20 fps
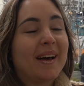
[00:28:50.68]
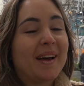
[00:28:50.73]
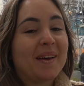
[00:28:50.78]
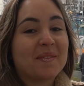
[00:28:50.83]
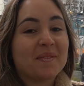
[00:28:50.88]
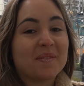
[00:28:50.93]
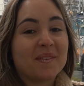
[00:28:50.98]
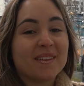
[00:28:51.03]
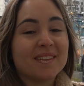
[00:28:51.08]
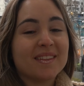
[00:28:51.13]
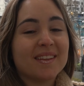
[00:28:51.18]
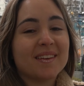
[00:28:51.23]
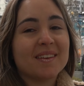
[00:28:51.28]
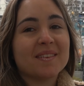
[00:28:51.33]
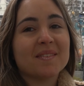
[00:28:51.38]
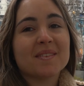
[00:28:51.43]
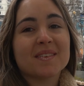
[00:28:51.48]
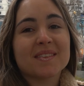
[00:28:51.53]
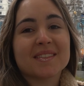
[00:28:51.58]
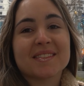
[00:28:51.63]
I felt that
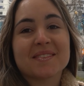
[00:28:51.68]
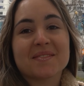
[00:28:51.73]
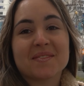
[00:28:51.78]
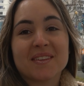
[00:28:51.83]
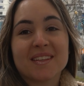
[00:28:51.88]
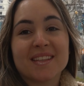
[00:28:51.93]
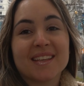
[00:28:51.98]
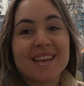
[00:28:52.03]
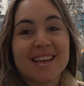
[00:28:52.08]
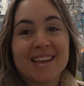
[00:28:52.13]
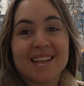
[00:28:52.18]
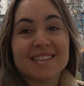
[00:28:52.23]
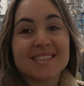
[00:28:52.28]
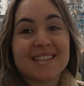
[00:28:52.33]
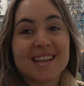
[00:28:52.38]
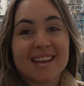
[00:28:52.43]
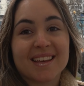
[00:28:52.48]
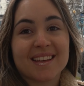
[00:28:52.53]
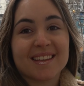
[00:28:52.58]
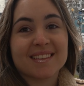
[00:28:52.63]
it was really
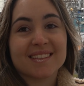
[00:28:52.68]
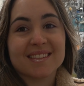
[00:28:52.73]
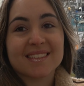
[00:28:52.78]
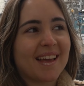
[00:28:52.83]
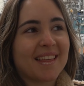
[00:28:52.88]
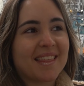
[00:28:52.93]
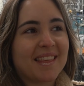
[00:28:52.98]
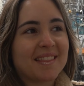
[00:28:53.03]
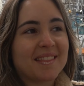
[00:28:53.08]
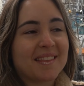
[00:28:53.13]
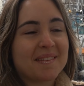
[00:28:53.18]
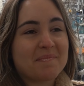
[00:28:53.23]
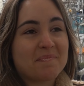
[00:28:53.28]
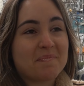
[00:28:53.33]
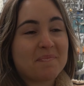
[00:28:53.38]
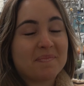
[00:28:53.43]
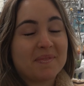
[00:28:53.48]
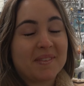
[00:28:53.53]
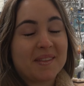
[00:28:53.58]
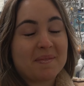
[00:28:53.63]
intense. I think the
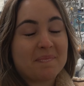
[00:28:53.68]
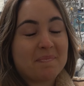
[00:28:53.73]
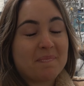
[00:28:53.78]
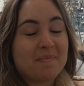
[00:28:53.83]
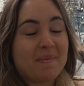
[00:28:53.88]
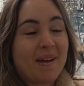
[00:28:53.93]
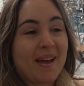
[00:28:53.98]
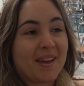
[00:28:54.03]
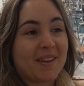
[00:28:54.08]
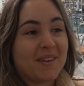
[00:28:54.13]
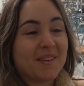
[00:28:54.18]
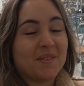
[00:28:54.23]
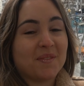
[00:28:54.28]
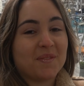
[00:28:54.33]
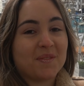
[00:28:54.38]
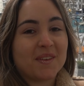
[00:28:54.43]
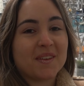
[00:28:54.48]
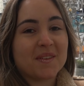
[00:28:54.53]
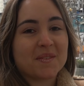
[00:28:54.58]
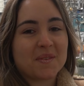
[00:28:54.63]
the I could
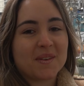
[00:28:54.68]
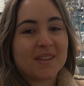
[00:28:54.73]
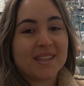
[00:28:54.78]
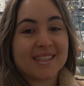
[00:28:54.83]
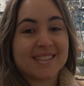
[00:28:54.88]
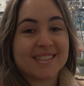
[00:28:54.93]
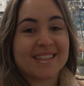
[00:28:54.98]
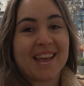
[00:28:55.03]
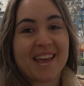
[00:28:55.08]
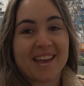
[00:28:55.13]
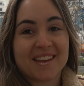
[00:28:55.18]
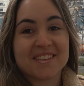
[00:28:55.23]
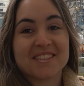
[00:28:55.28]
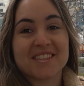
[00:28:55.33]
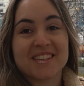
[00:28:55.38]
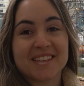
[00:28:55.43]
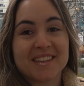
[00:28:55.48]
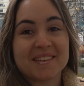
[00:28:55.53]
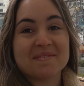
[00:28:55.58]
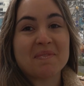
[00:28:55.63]
feel really
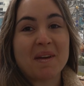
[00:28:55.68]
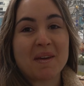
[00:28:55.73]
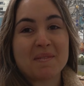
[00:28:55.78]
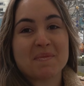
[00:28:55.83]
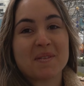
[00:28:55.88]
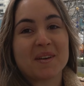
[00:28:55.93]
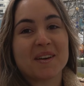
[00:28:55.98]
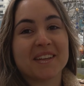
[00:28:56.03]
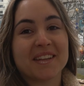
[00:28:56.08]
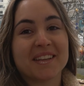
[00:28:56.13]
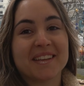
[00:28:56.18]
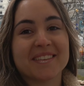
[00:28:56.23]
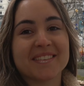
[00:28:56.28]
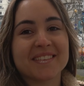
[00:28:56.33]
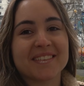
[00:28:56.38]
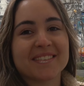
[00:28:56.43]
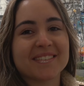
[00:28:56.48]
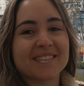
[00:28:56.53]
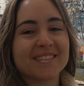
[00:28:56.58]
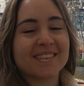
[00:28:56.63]
tension in my body, you
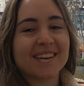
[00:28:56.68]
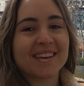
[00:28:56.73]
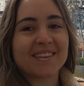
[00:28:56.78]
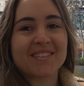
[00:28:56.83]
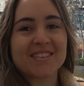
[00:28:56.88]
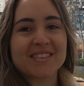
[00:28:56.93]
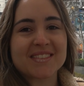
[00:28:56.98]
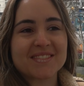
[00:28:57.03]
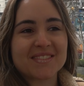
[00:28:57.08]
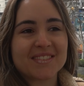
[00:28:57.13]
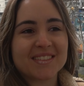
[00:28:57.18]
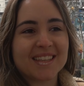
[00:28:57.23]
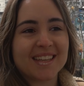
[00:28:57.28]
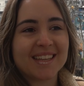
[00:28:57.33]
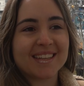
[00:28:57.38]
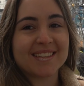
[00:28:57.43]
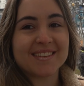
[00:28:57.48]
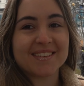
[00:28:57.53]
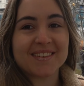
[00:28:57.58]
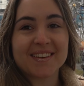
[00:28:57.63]
know. I was
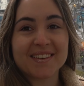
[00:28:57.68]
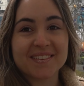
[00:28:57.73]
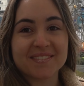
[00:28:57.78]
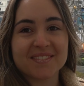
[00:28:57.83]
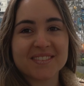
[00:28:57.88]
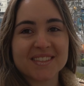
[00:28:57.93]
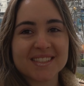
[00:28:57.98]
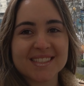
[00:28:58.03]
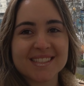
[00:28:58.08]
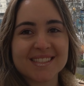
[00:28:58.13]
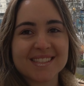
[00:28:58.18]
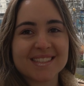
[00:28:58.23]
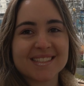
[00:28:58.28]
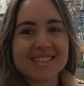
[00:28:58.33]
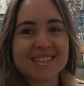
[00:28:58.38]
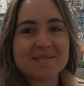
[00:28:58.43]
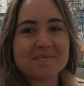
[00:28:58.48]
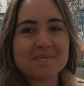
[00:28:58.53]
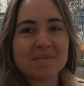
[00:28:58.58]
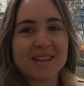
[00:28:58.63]
really nervous in
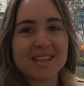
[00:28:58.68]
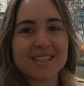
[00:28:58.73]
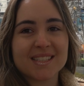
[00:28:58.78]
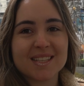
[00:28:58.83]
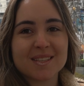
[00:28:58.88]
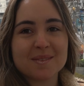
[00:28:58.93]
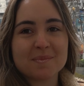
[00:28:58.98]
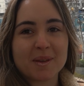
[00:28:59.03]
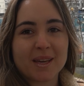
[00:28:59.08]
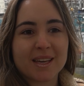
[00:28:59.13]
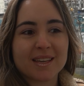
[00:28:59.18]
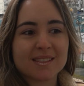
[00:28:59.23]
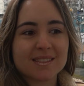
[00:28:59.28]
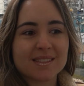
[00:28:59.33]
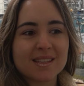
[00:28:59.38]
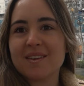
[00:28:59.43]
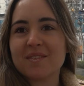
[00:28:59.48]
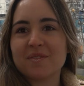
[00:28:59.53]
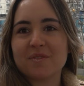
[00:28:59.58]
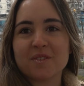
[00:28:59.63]
some places because
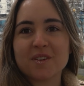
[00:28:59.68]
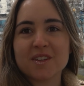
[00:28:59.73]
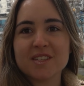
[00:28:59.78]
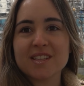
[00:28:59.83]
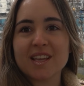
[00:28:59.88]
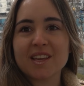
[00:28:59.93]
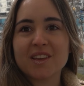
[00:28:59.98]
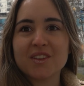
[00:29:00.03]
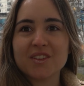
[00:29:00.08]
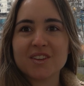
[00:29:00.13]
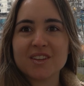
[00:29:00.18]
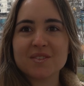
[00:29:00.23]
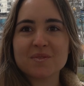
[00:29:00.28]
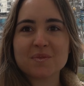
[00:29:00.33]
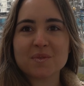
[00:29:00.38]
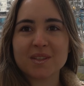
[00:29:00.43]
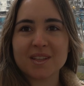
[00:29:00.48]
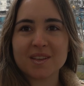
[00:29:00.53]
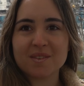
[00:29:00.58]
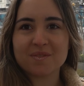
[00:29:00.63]
first I couldn't
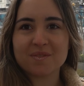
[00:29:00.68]
really